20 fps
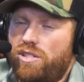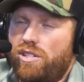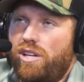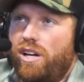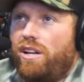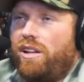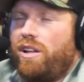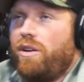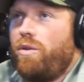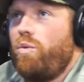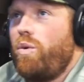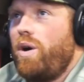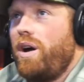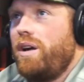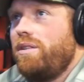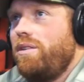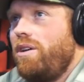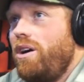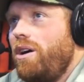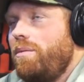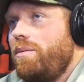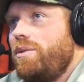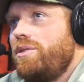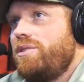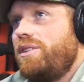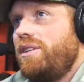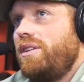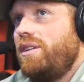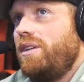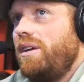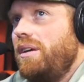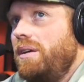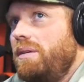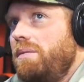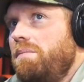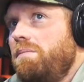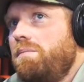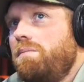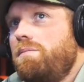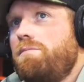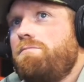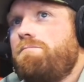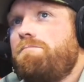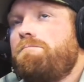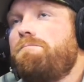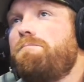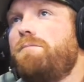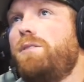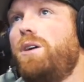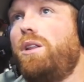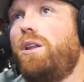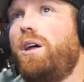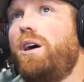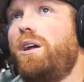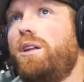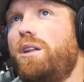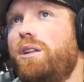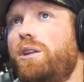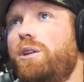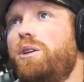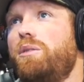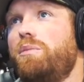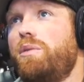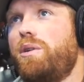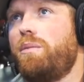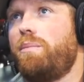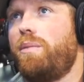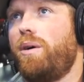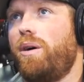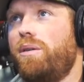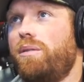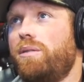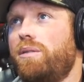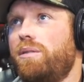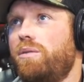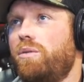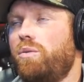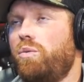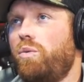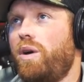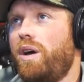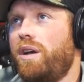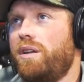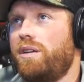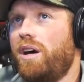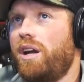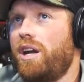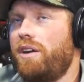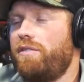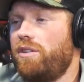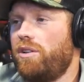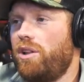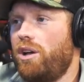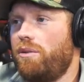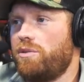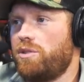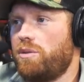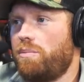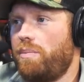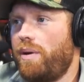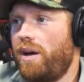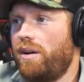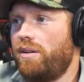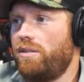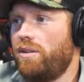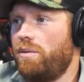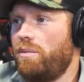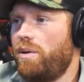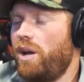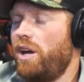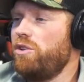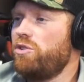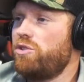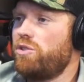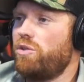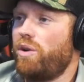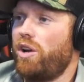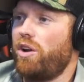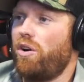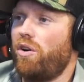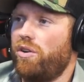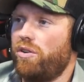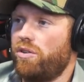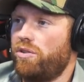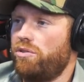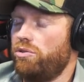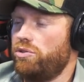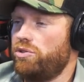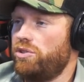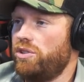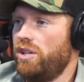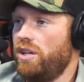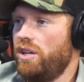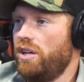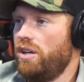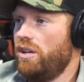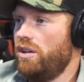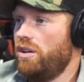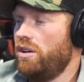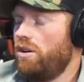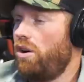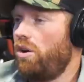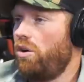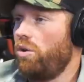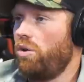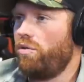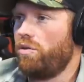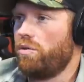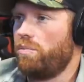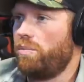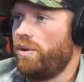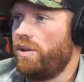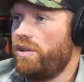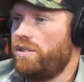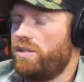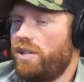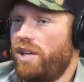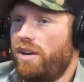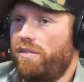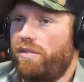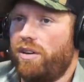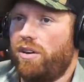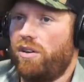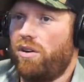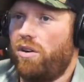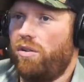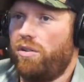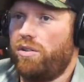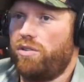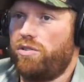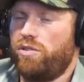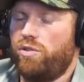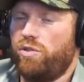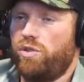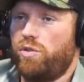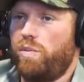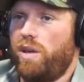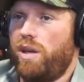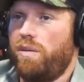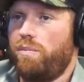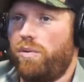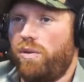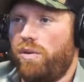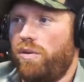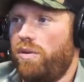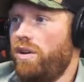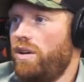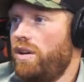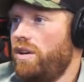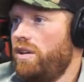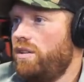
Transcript: that's kind of like why llamas and like a lot, a little bit about why not every llama is a pack llama. I used to write articles all over the place in every college newspaper,